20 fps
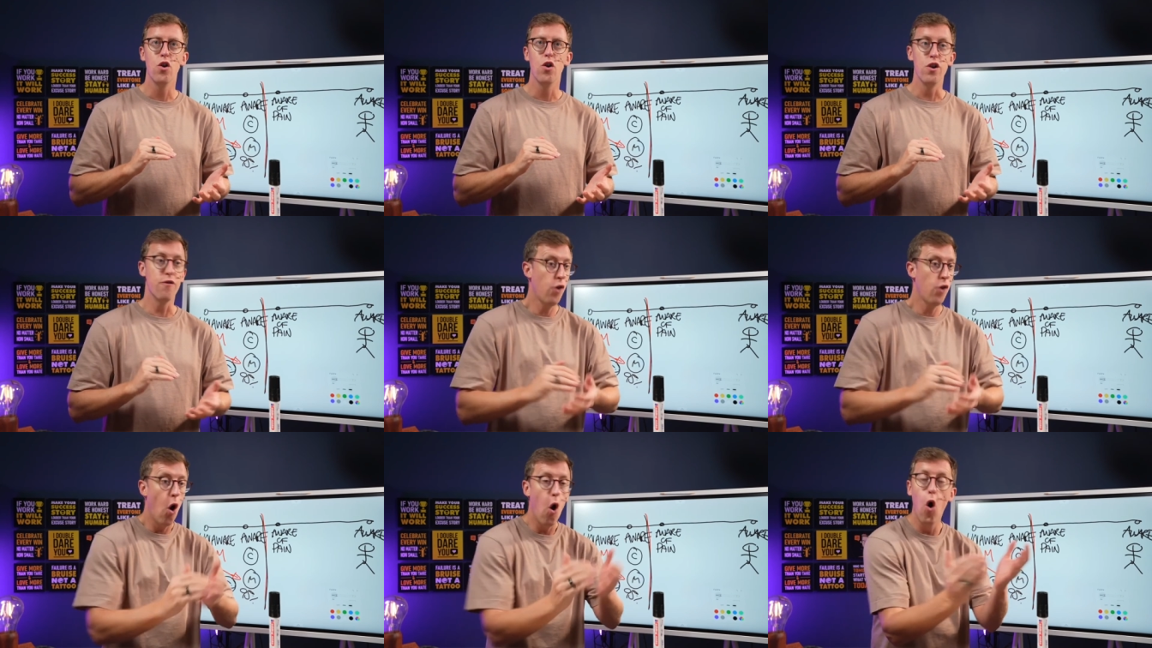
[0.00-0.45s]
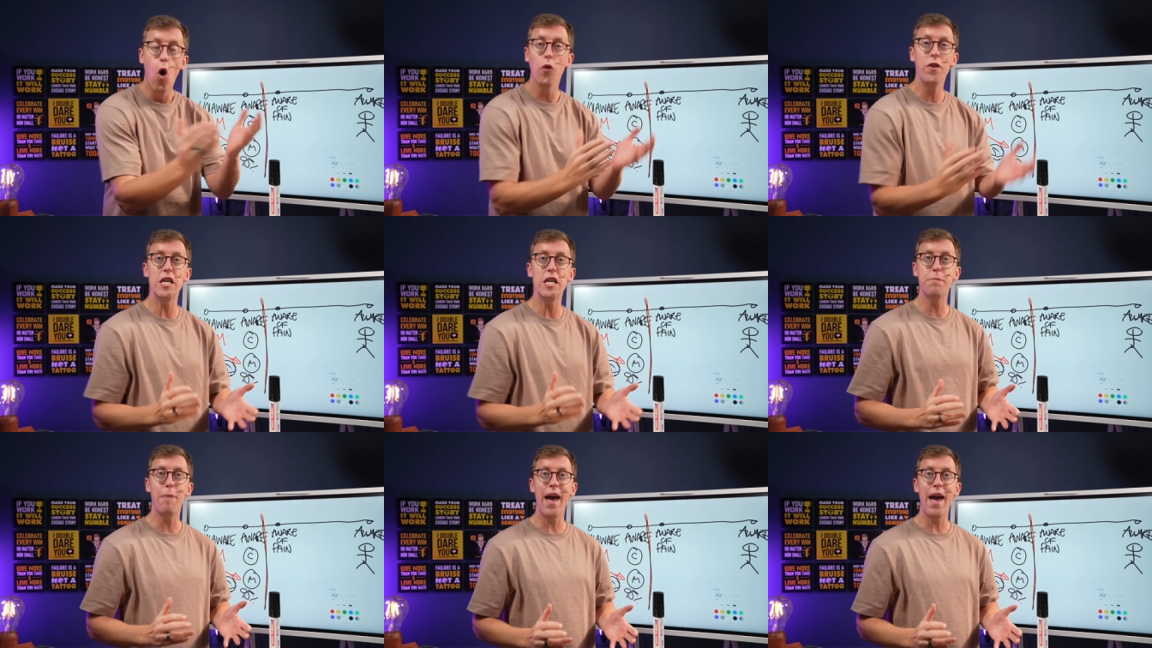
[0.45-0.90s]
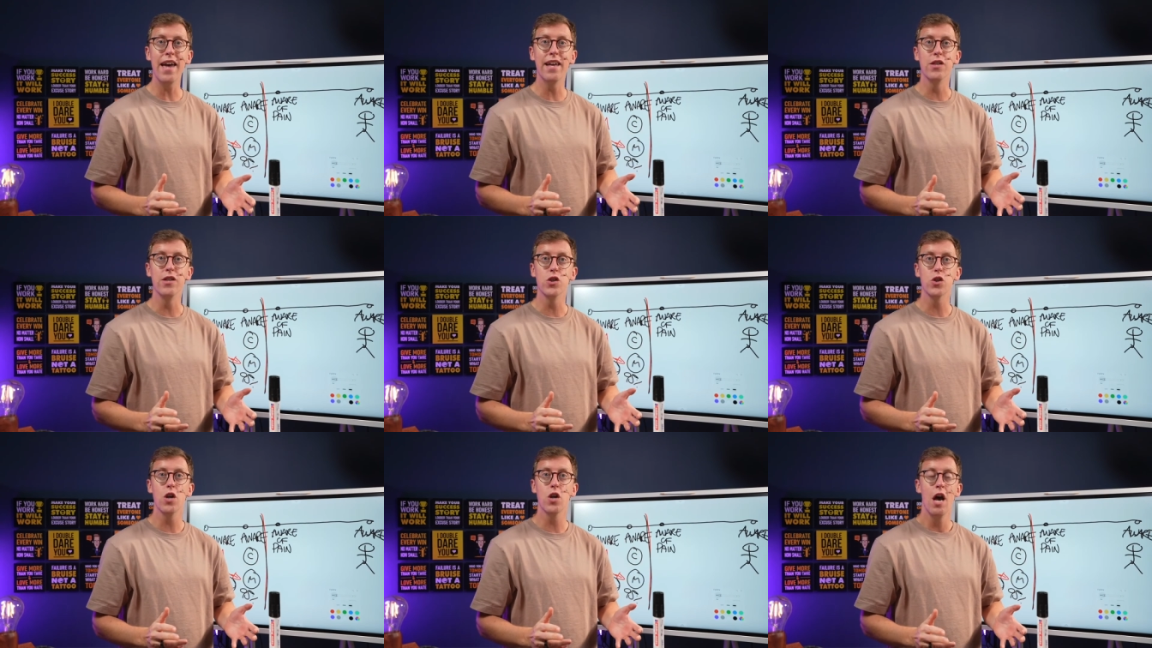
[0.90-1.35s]
You've got all these
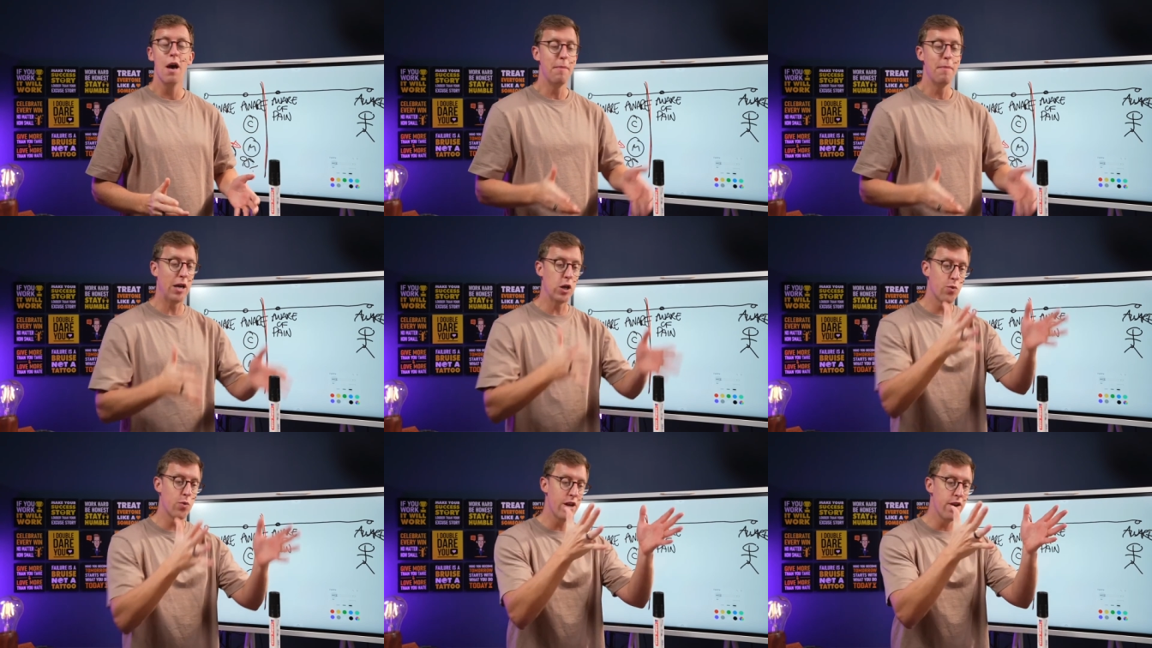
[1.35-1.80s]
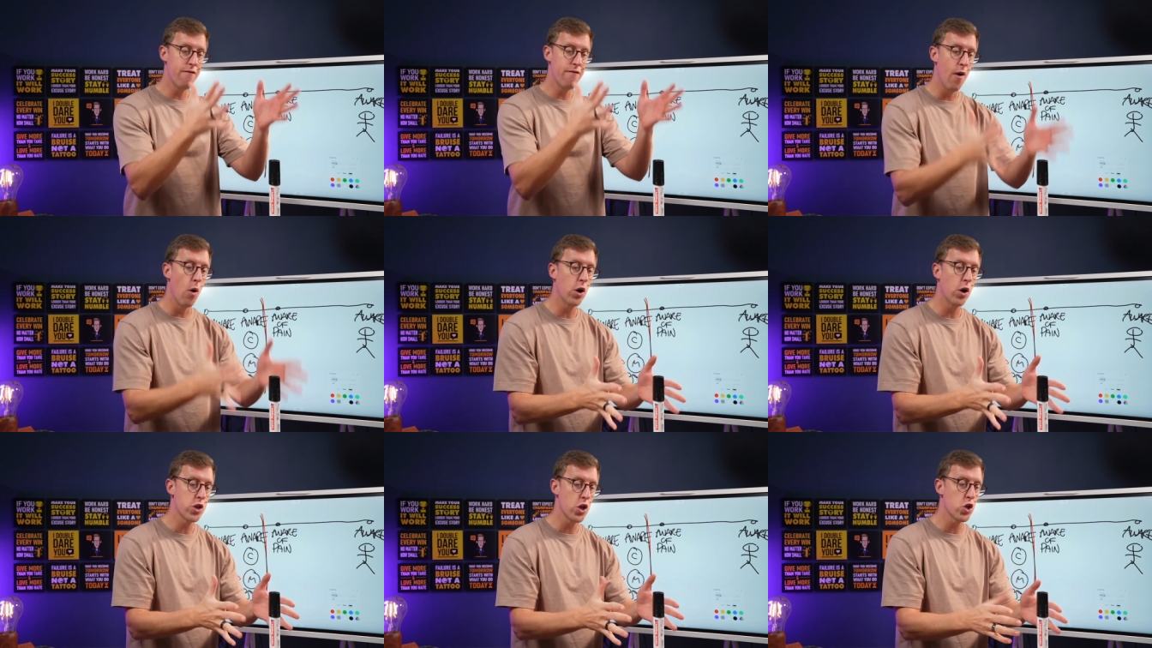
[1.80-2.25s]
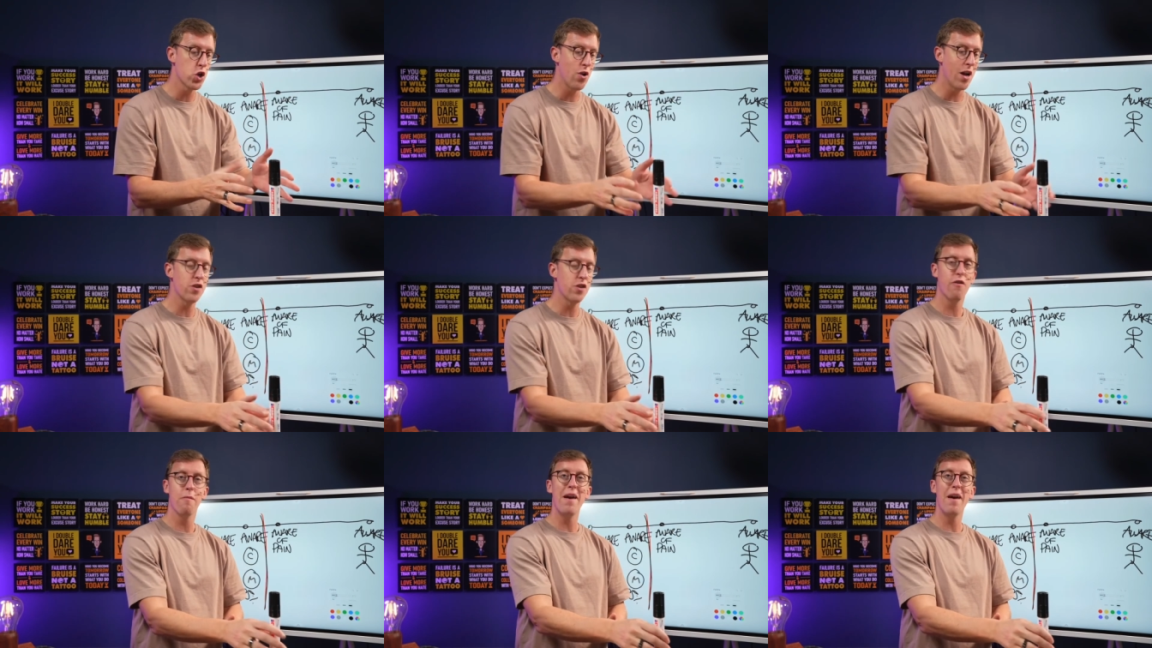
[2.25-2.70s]
pains because when you focus on
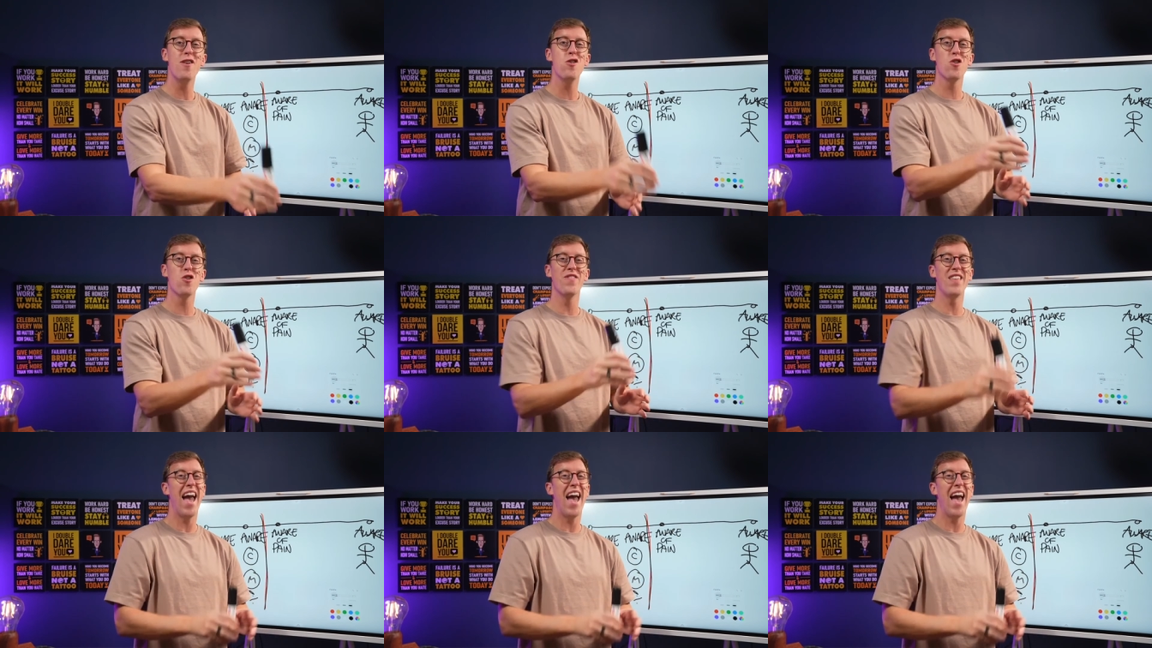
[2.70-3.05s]
transformation,